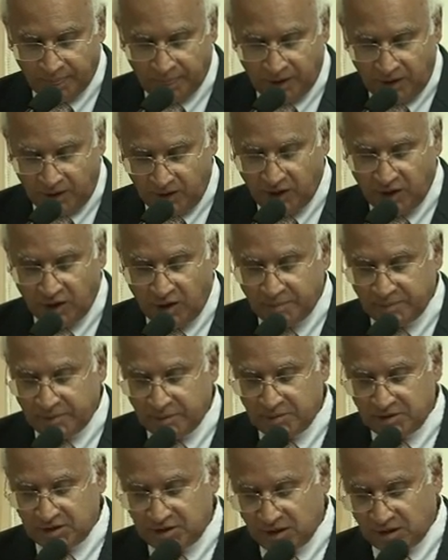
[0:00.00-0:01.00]
On an
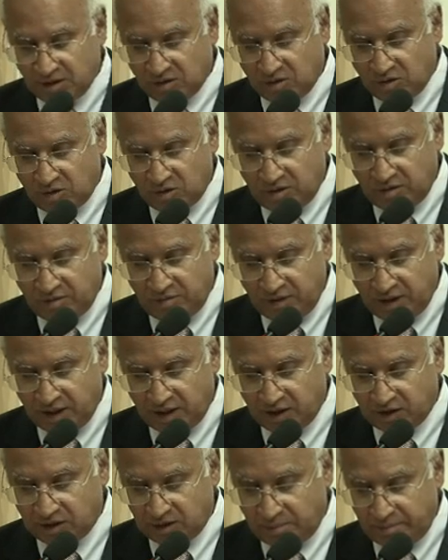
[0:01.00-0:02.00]
optimistic note, we
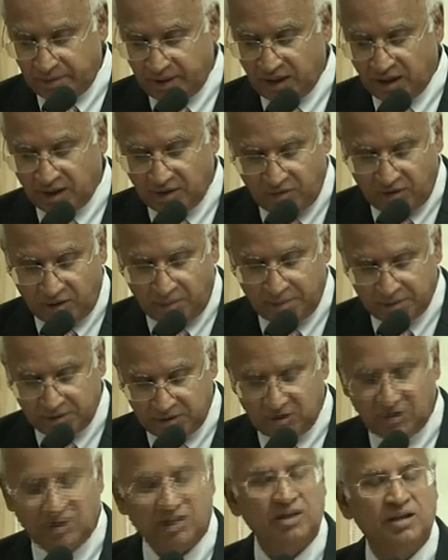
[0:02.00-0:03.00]
are on the brink of
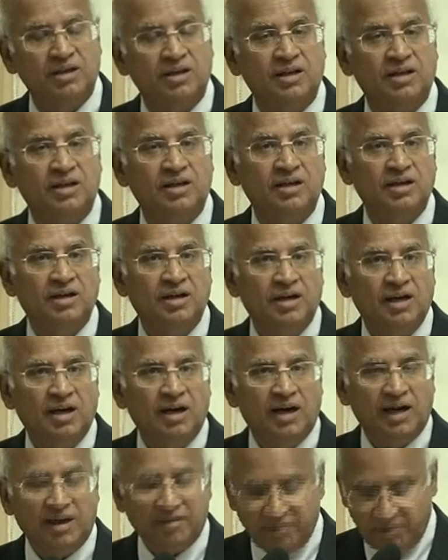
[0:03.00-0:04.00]
opportunity,
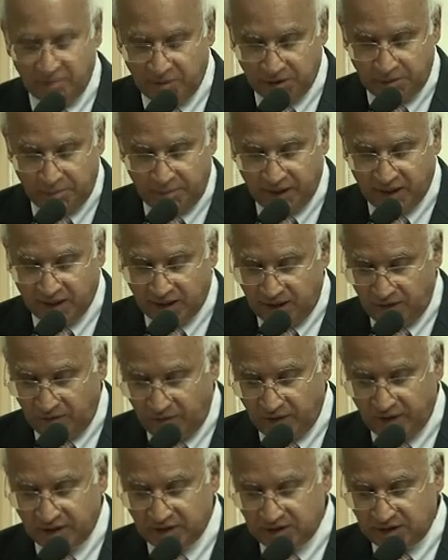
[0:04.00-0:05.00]
and we must make a
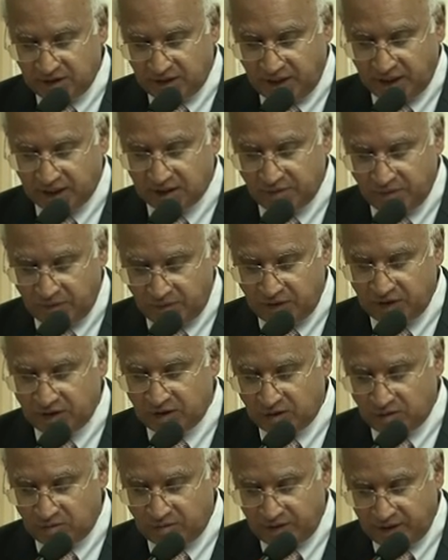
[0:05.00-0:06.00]
difference in the next
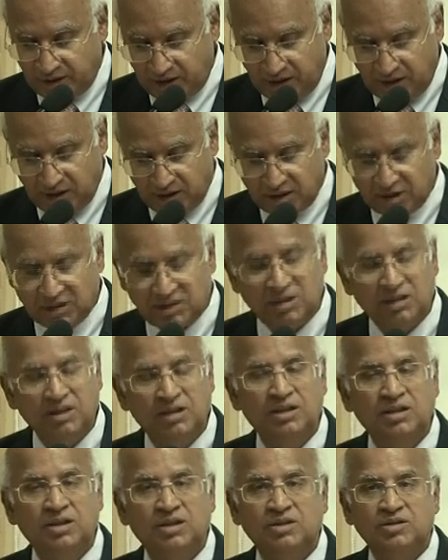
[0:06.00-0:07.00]
15 to 20 years
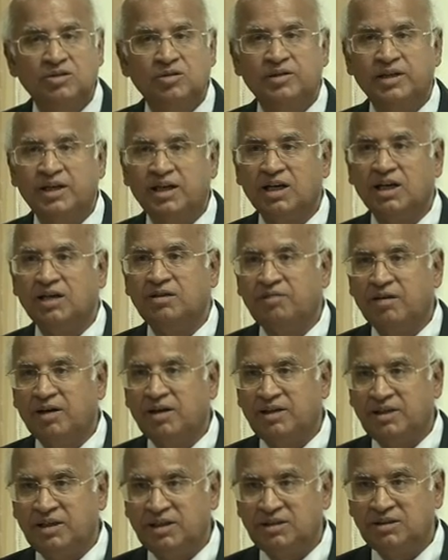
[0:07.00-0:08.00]
to take
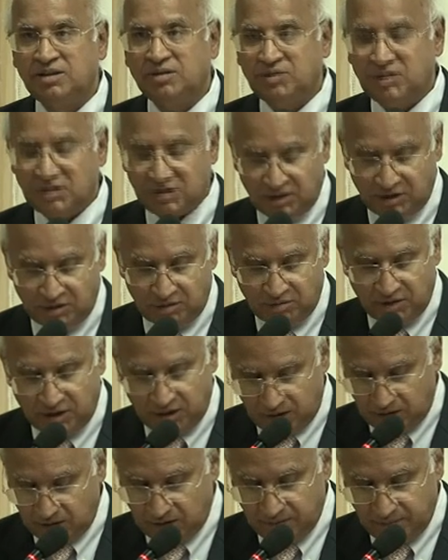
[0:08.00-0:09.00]
advantage of the
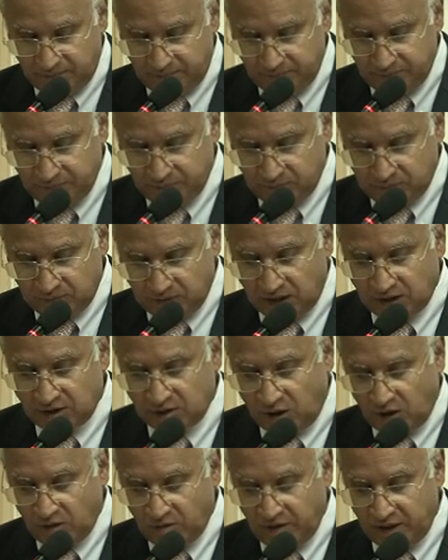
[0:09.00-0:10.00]
situation. There is
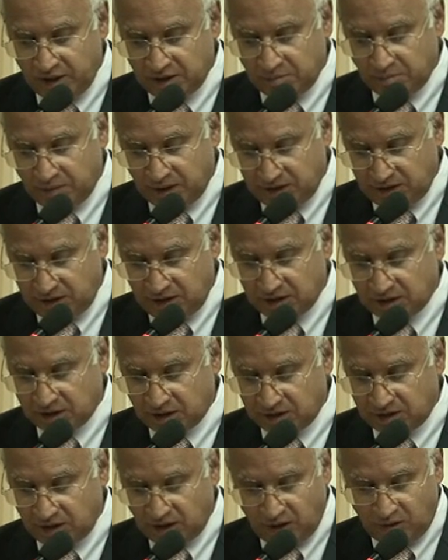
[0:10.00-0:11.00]
always much
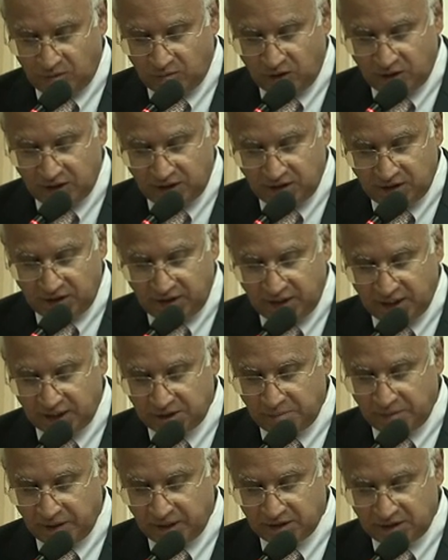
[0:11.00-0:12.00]
discussion on what is
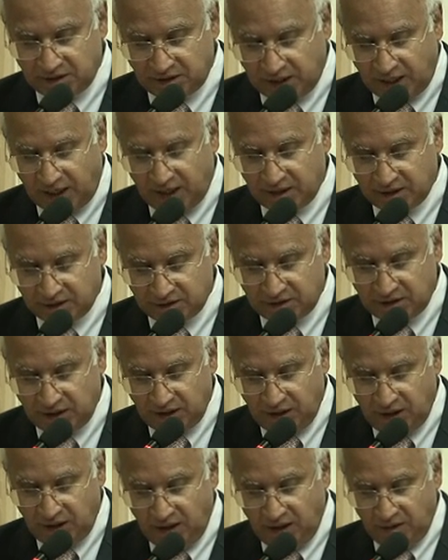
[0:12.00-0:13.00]
India's biggest challenge.
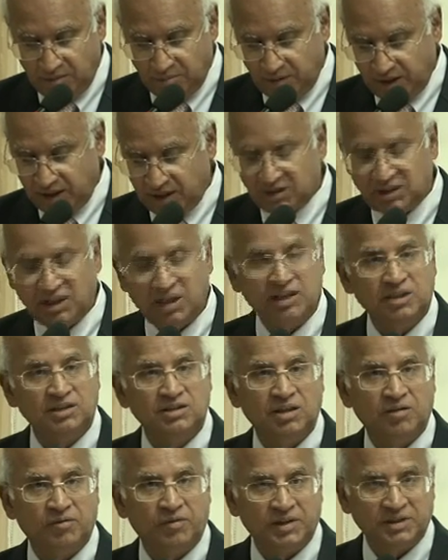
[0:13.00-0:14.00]
Many say it
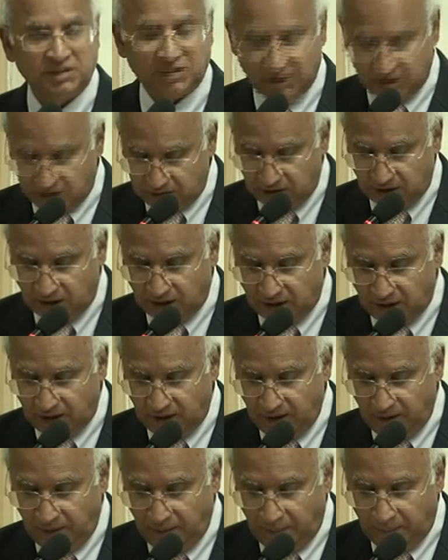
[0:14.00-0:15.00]
is infrastructure,
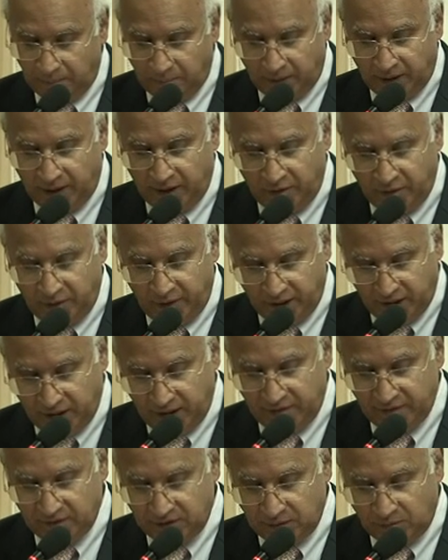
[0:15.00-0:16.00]
but I would
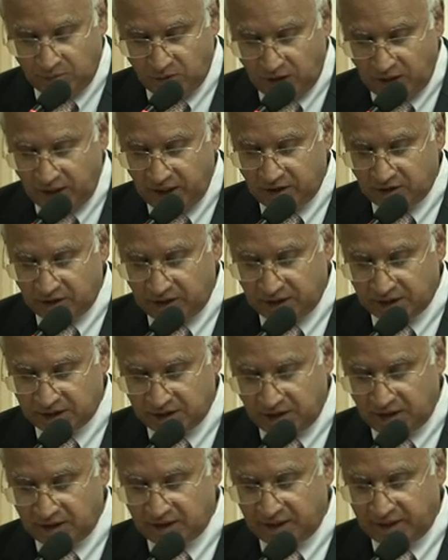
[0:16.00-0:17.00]
agree with them only to the
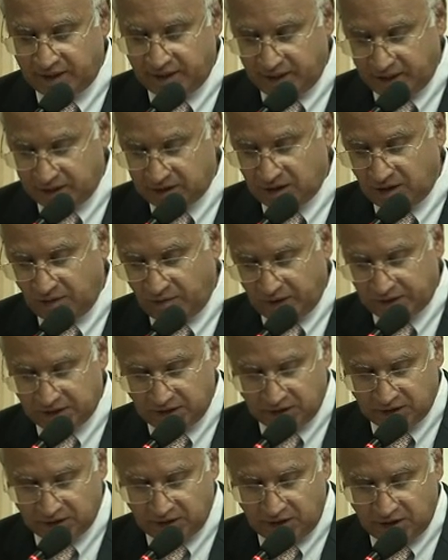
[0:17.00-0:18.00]
extent that yes,
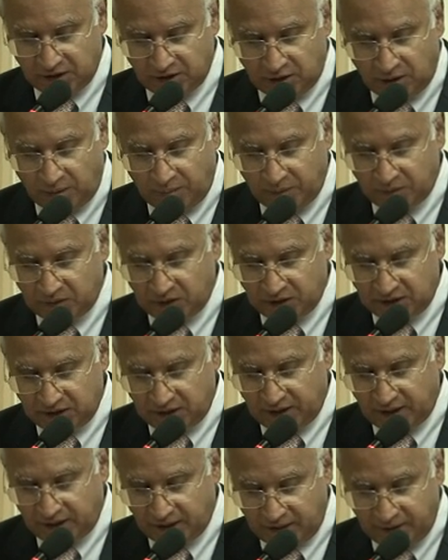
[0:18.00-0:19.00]
infrastructure is top of the
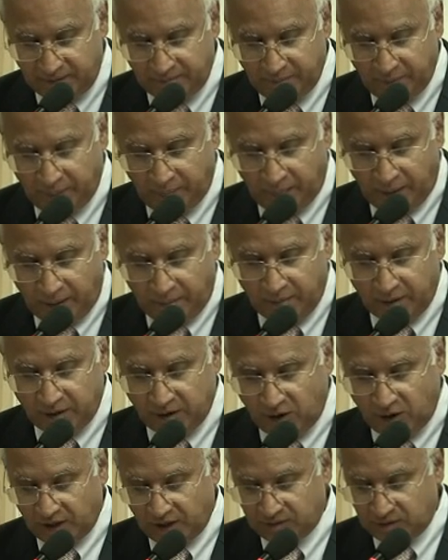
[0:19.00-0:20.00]
agenda, but
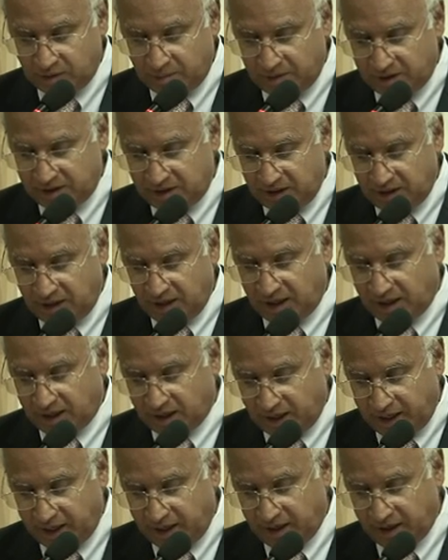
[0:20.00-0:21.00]
of the material
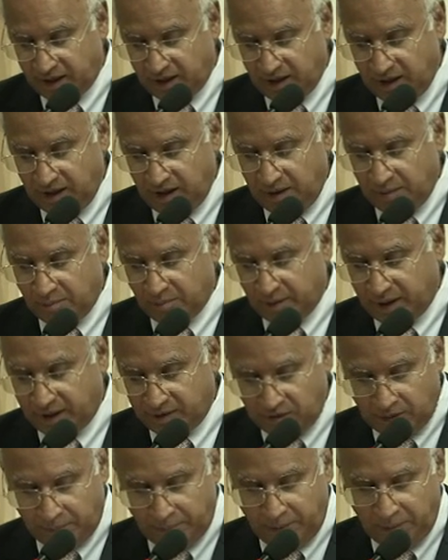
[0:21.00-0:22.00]
kind, but
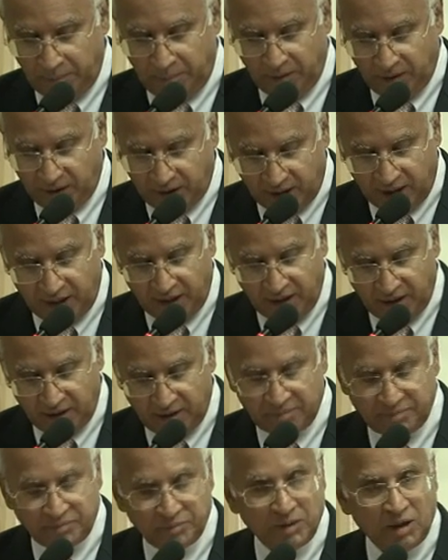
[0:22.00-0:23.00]
of the people kind.
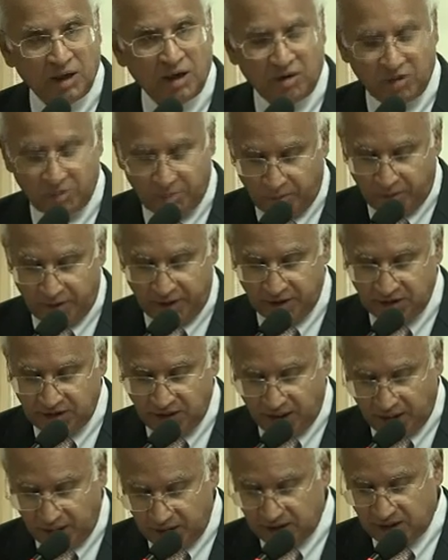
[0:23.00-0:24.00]
I would put
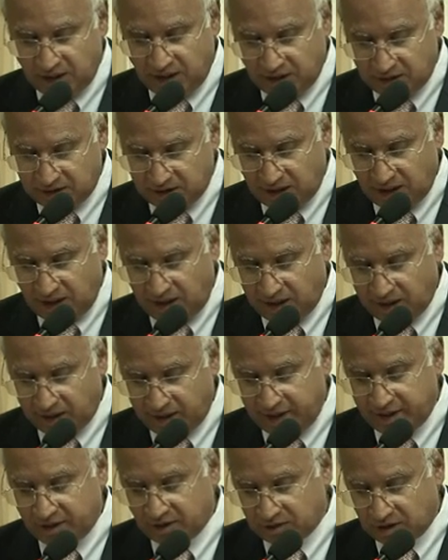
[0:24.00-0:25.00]
education and skilling
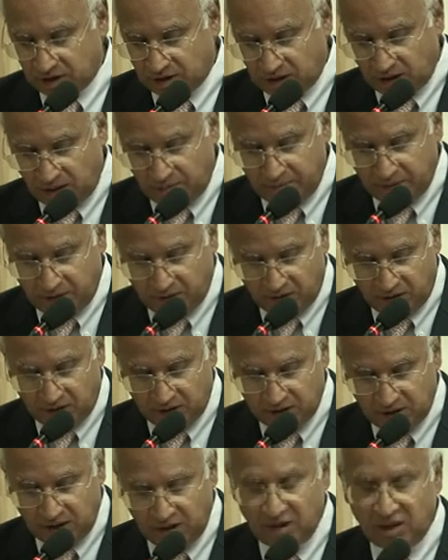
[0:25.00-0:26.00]
right on the top,
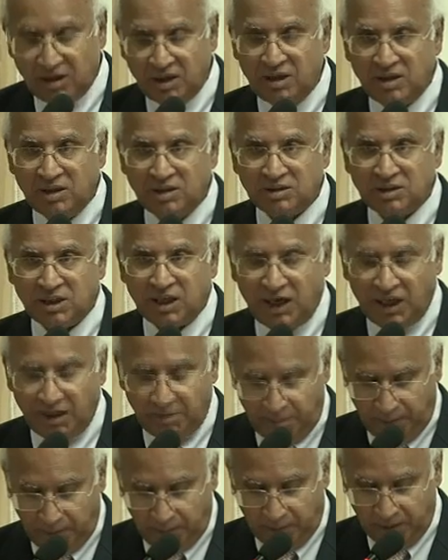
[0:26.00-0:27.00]
because
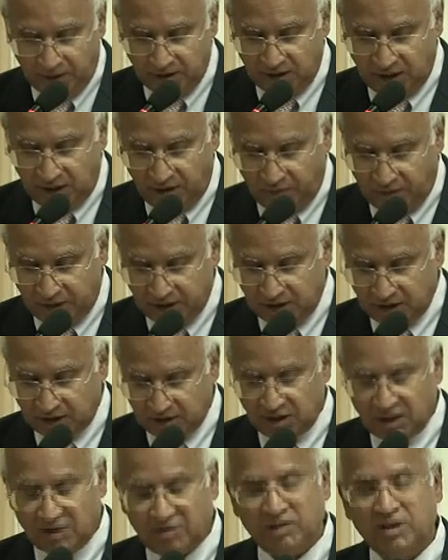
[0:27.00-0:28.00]
skilling people is the
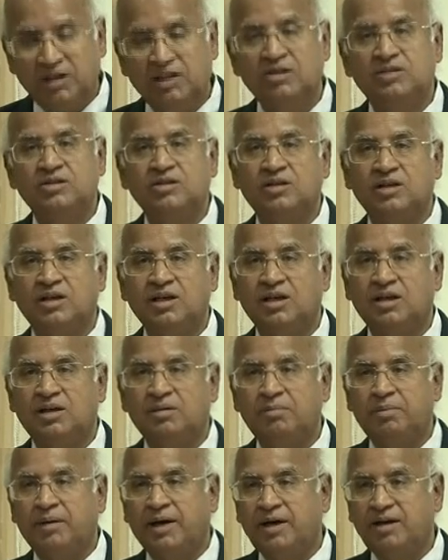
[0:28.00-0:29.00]
infrastructure we need to create
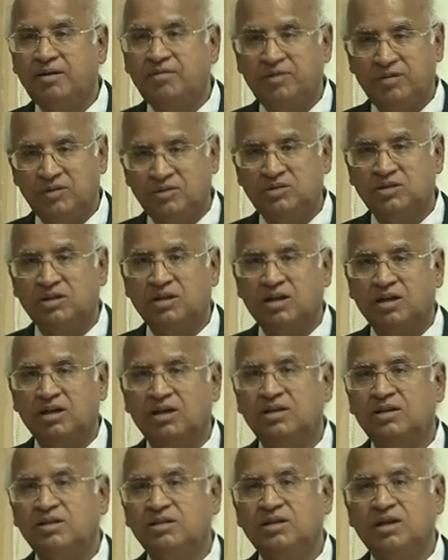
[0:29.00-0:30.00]
a bright future.
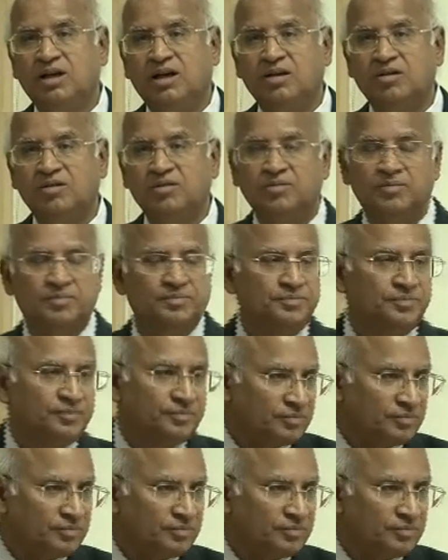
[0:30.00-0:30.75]
Thank you.